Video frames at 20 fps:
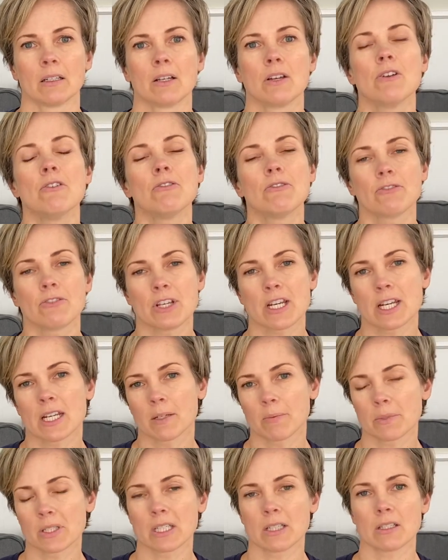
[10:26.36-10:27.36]
feet
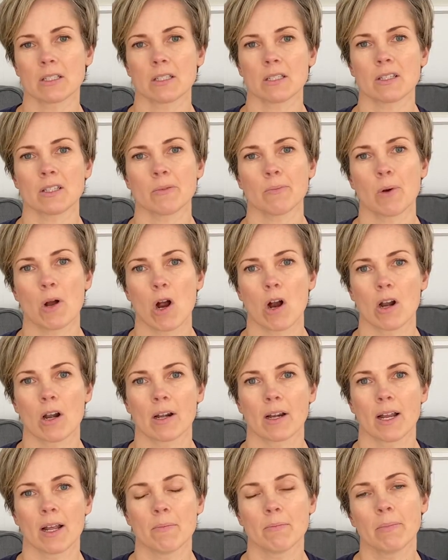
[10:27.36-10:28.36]
hips distance apart
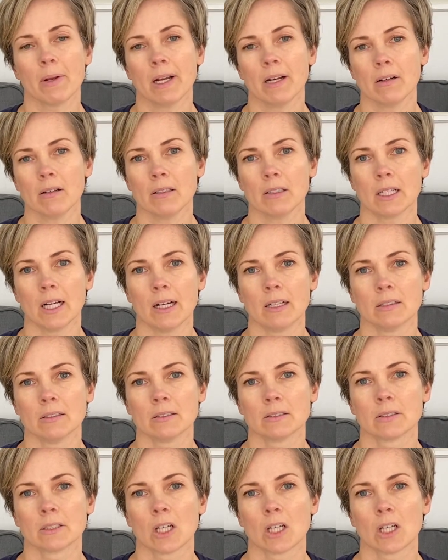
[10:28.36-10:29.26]
and parallel.